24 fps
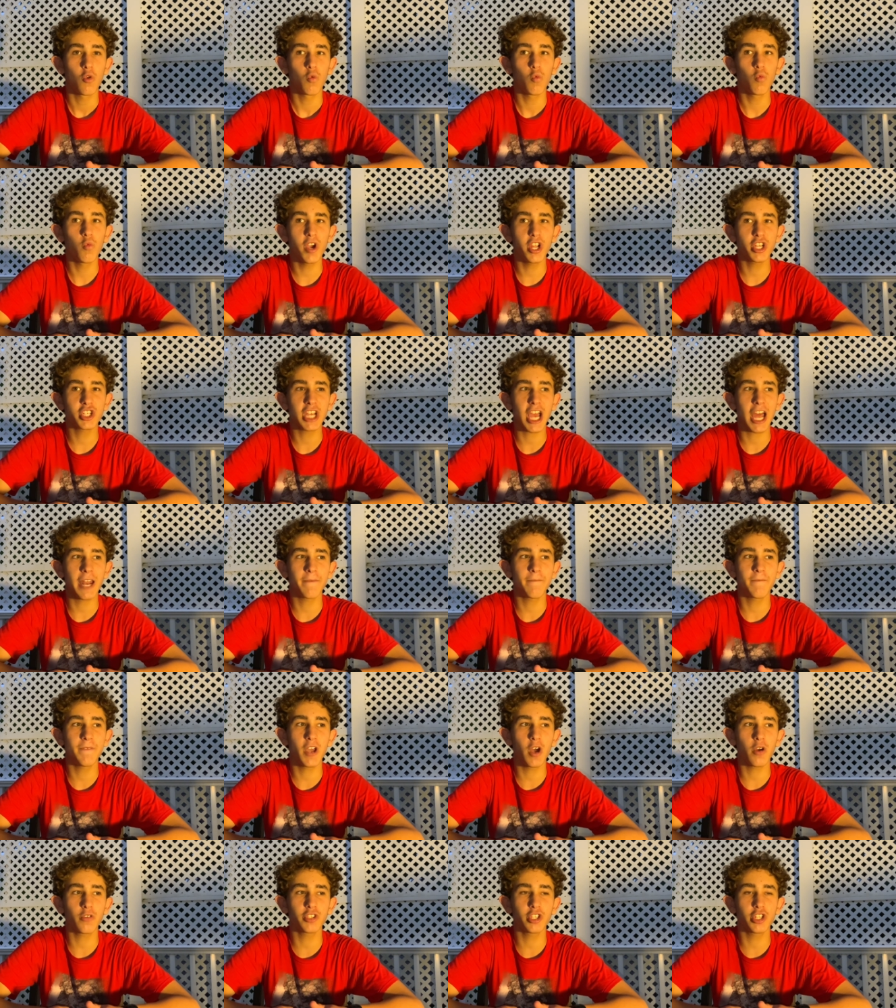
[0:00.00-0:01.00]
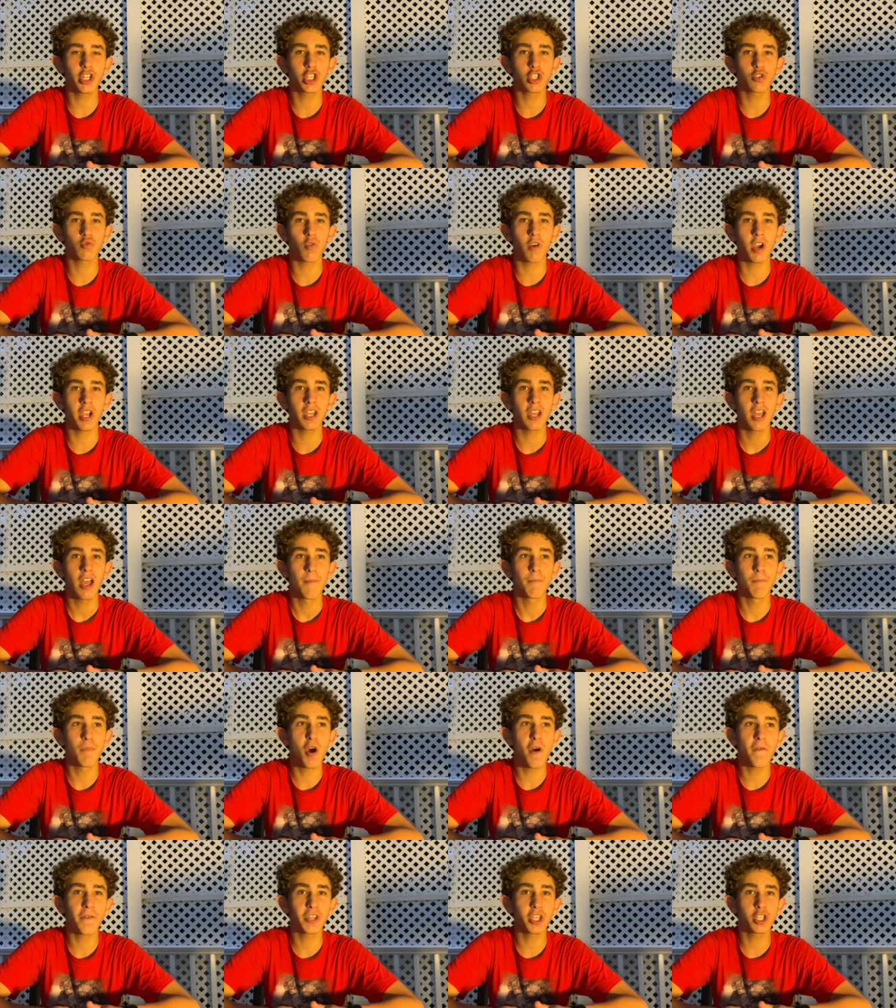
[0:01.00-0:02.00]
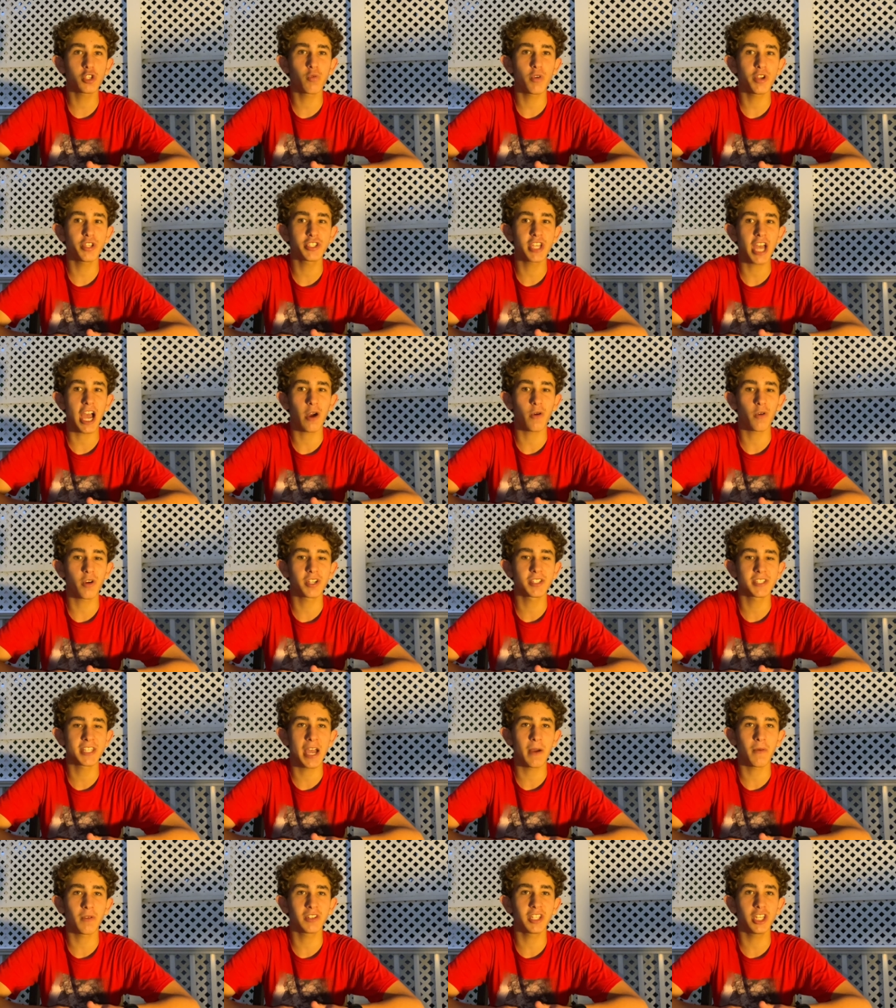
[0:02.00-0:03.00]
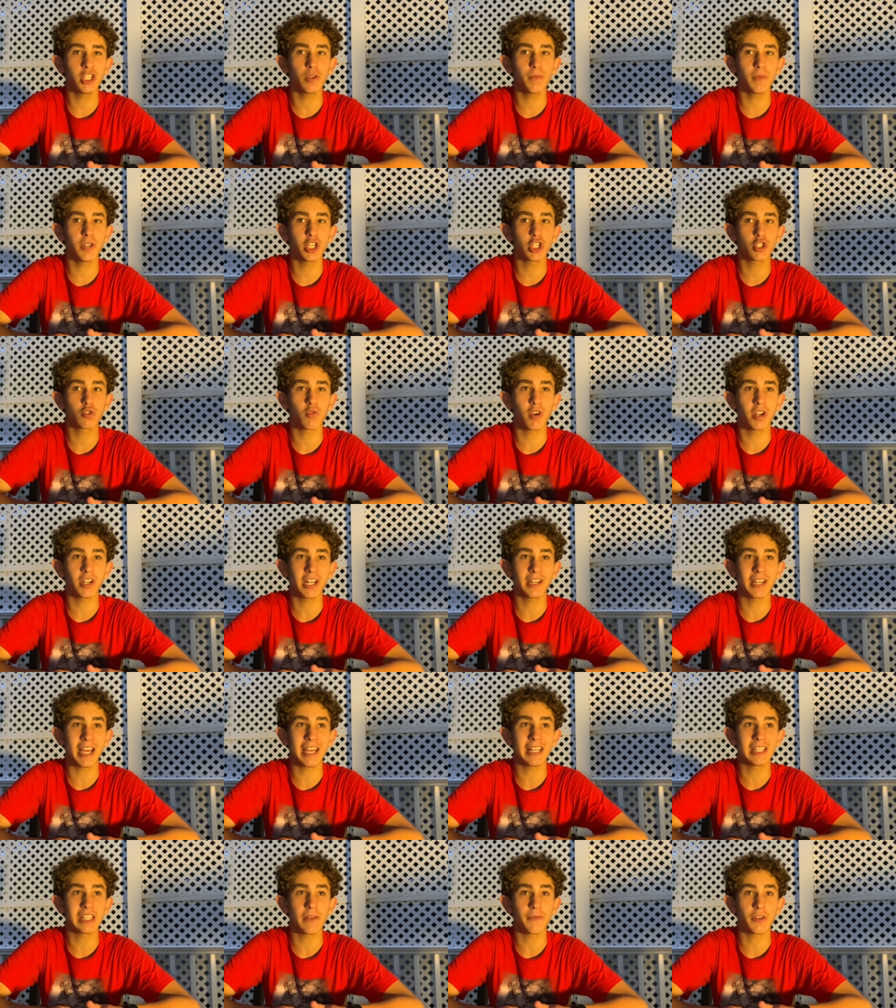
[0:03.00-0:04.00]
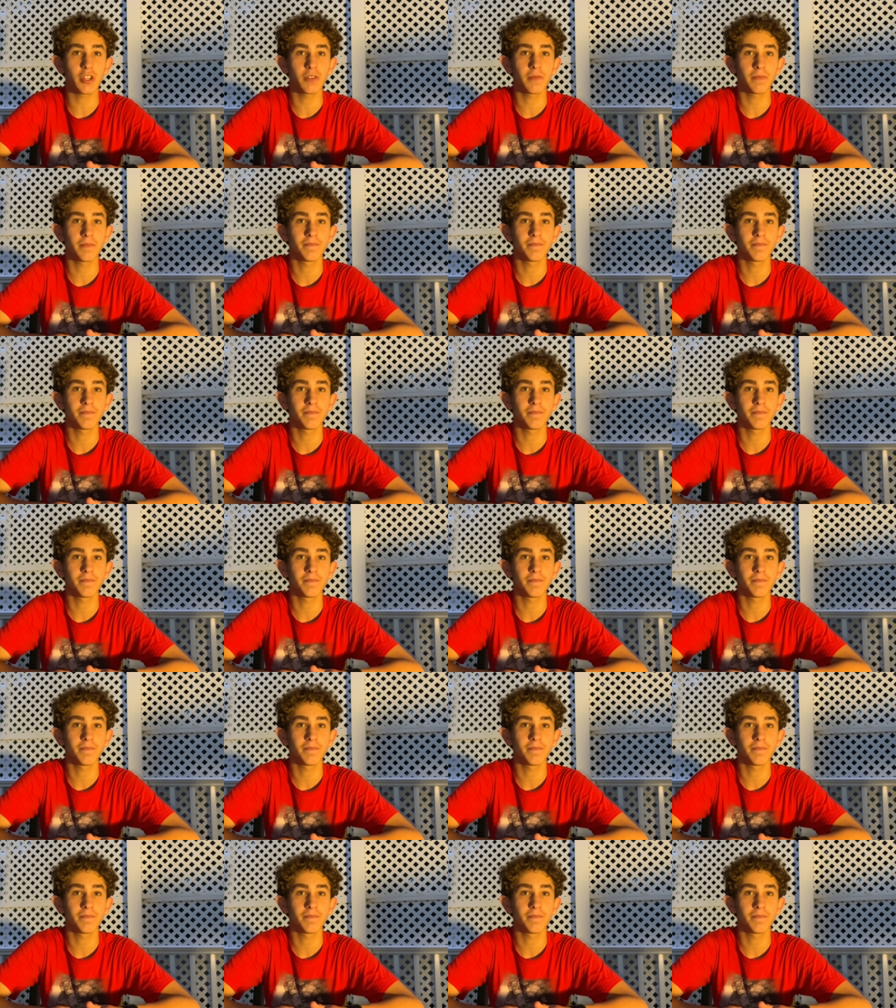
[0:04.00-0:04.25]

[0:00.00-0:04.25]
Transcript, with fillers: which had failed to destroy both of the Twin Towers that would later be destroyed on 9 11.